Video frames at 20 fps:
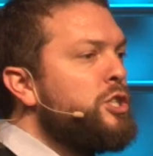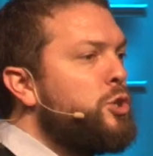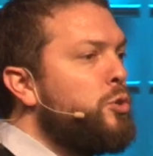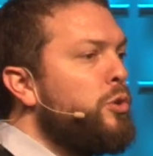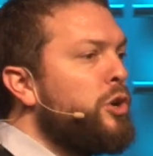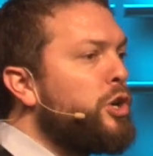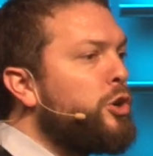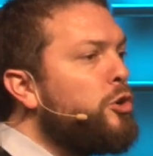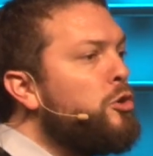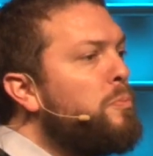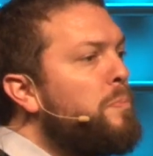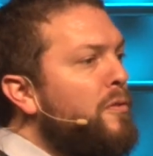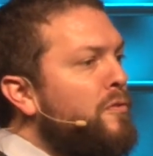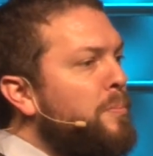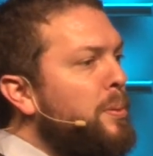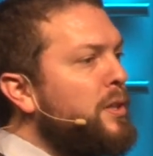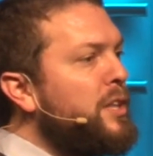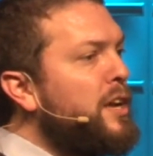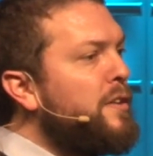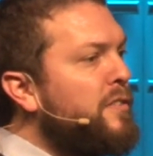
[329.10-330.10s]
to a group of
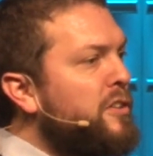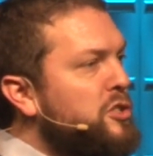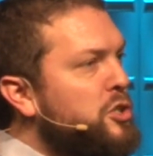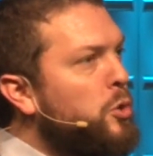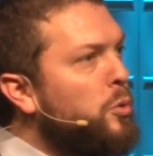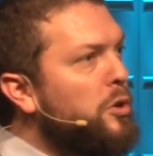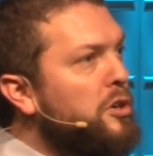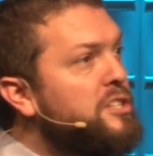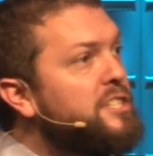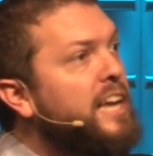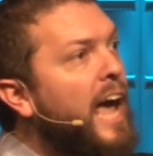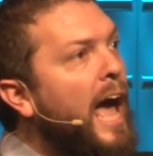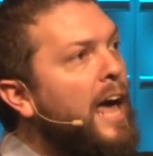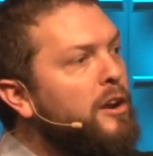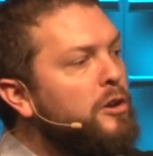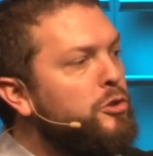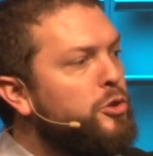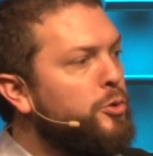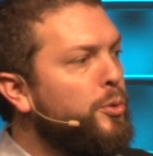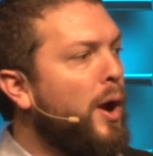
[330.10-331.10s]
believers who are
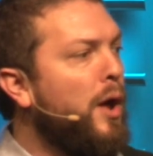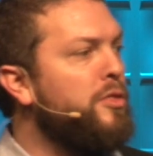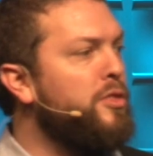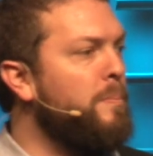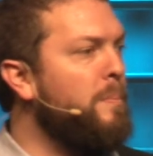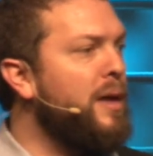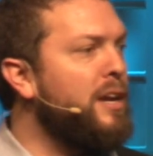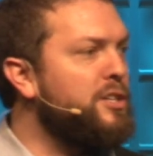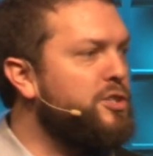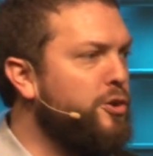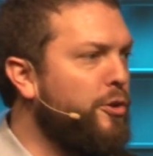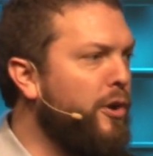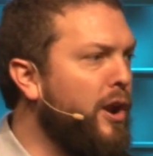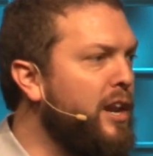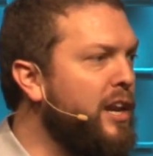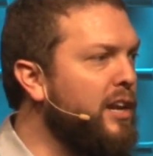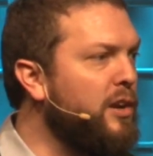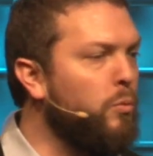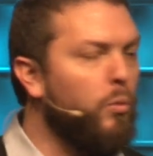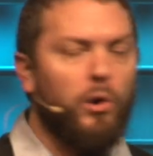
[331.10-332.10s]
scattered throughout the
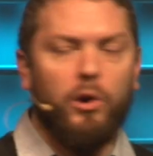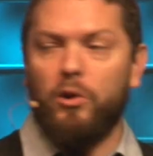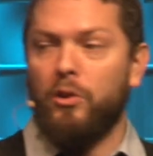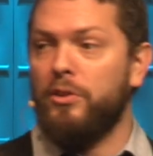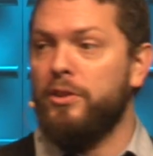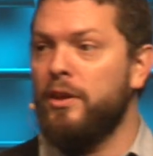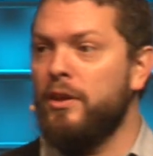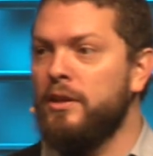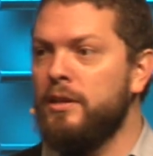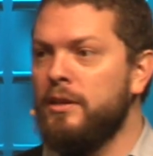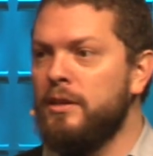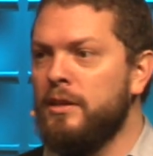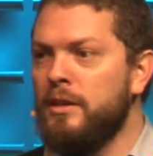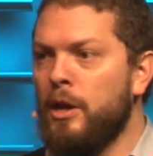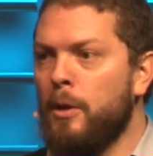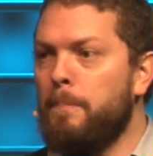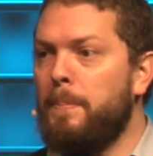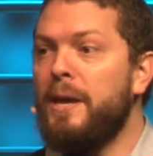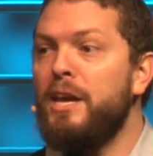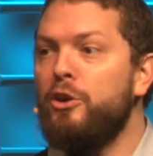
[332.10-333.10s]
Mediterranean world.
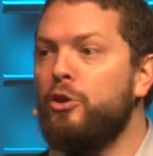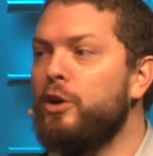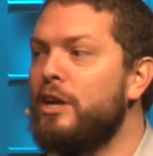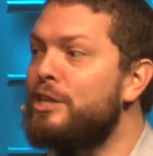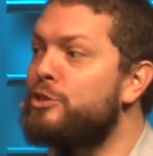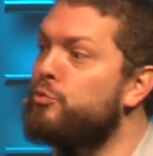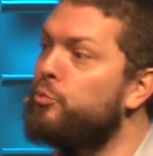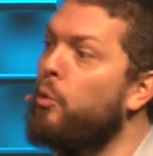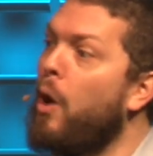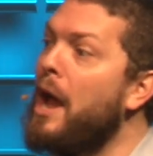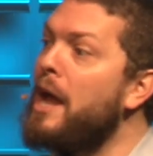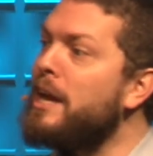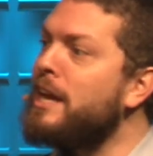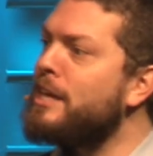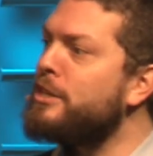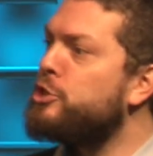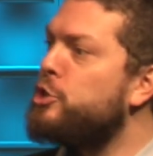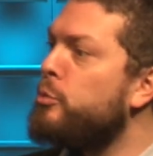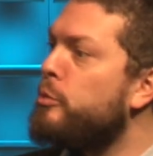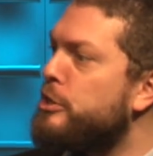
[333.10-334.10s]
Peter is
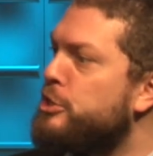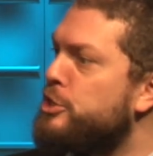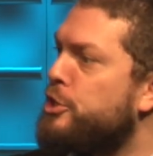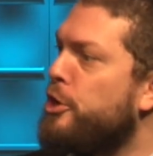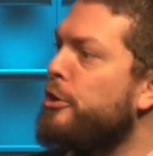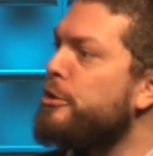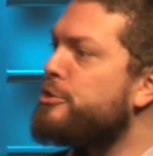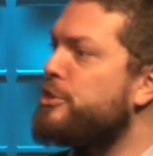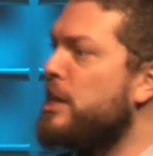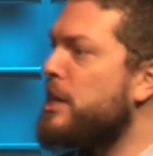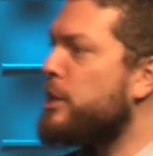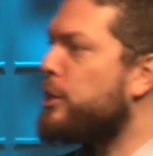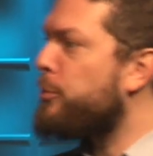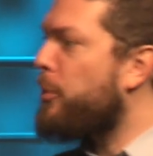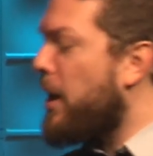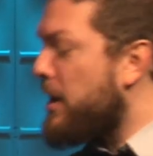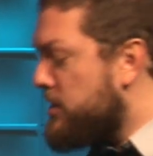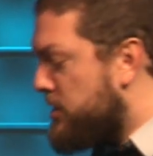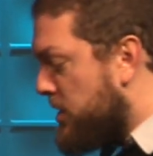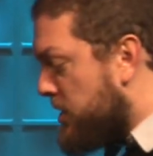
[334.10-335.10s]
writing to a church in
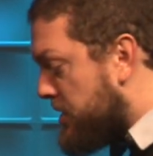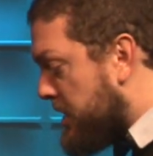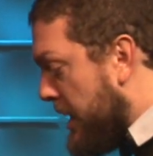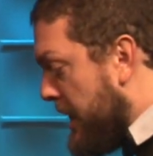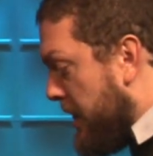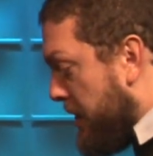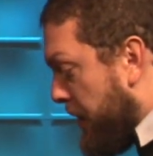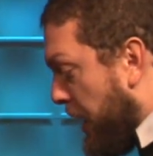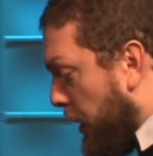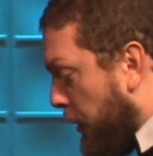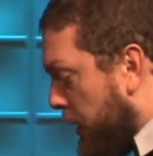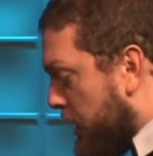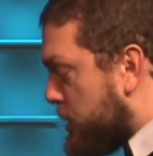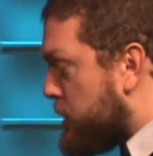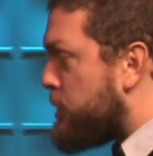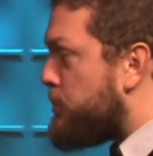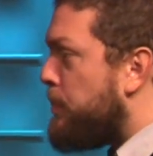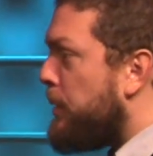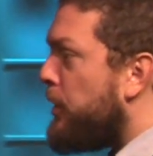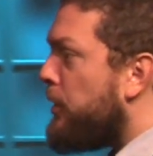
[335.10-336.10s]
crisis. They are
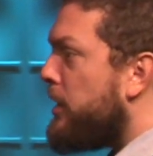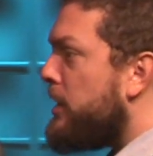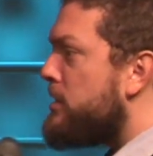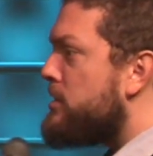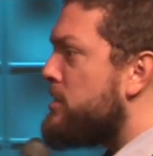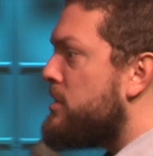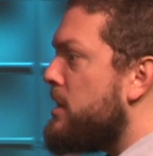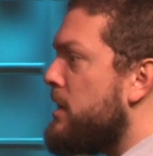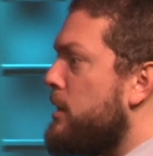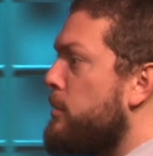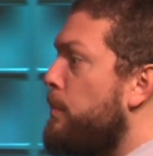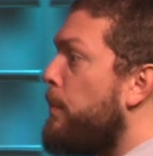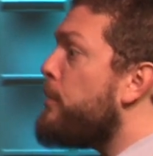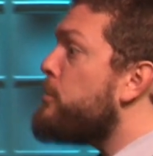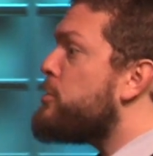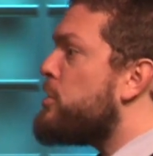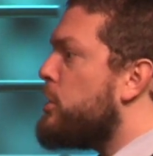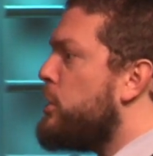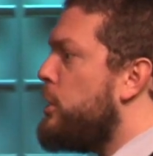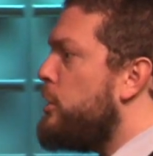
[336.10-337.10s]
experiencing
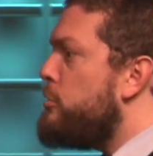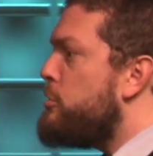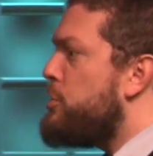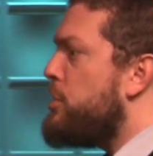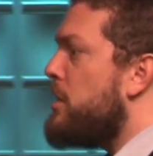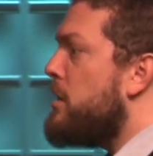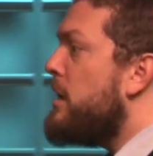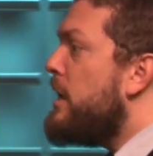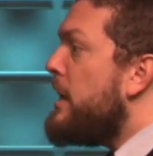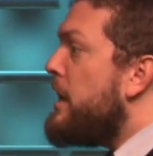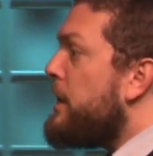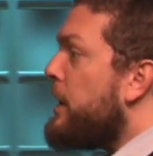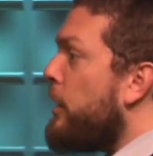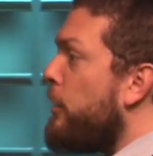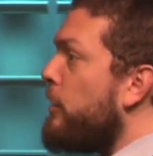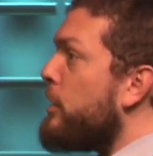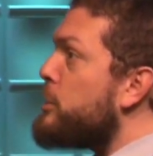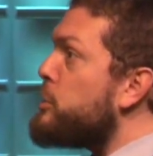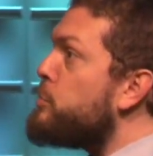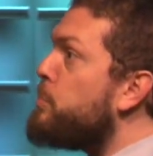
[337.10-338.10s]
persecution. They are
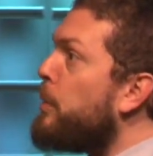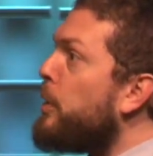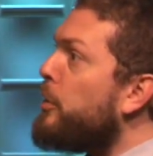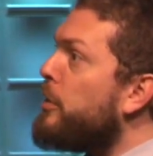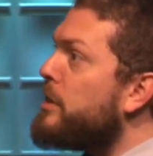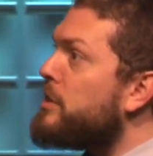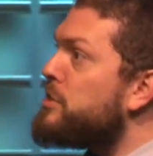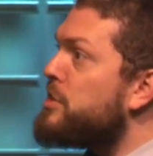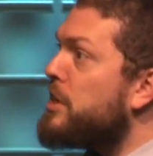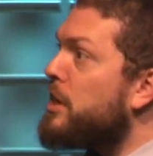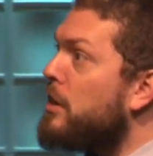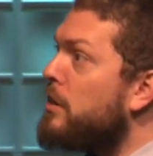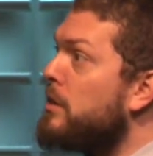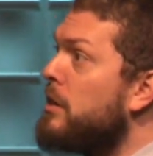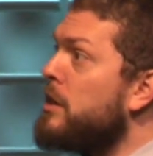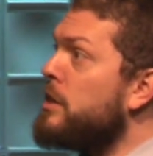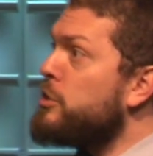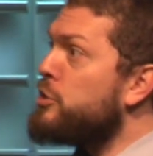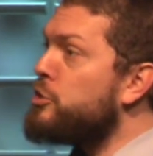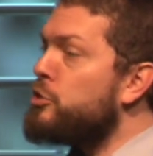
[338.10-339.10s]
experiencing
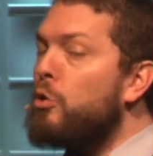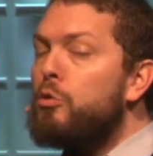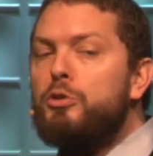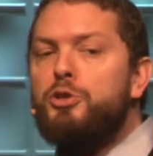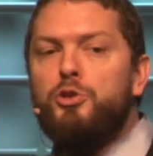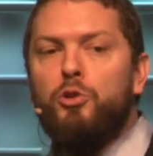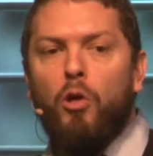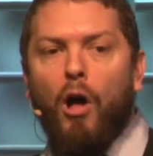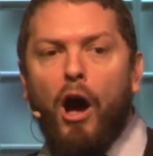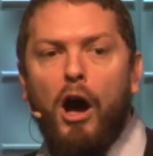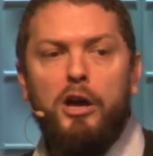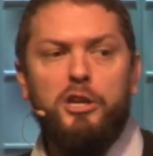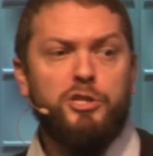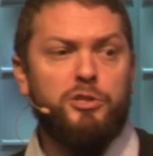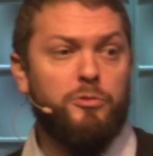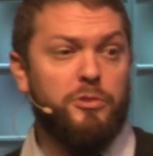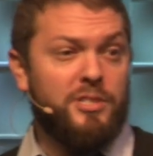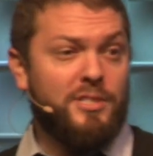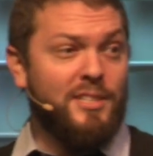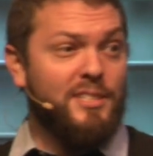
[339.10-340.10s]
social
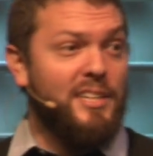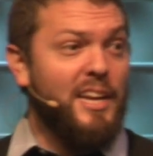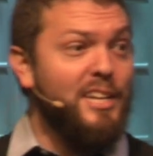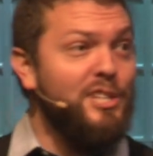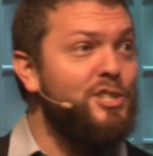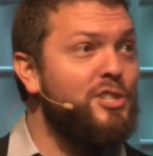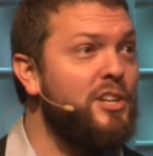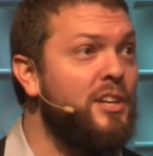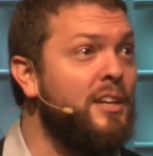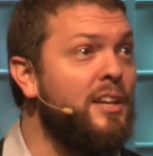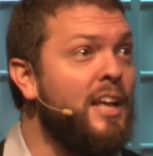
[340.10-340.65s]
ostracization.